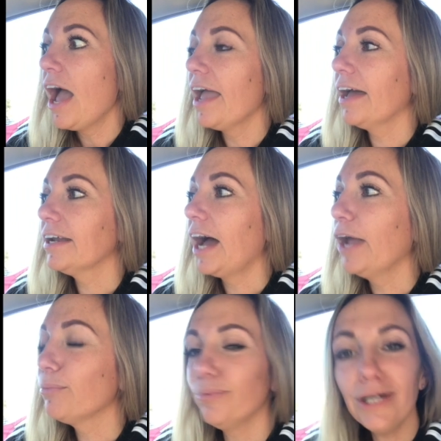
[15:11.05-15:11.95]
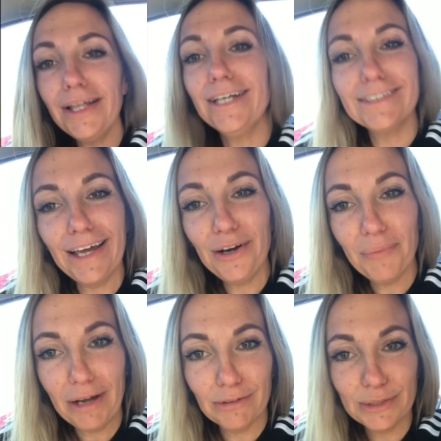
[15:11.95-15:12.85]
And I realized later
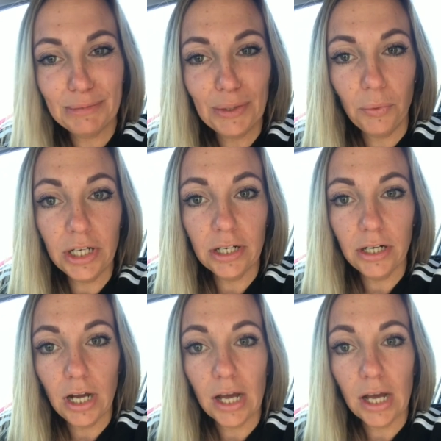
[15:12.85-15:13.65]
why everyone was being weird,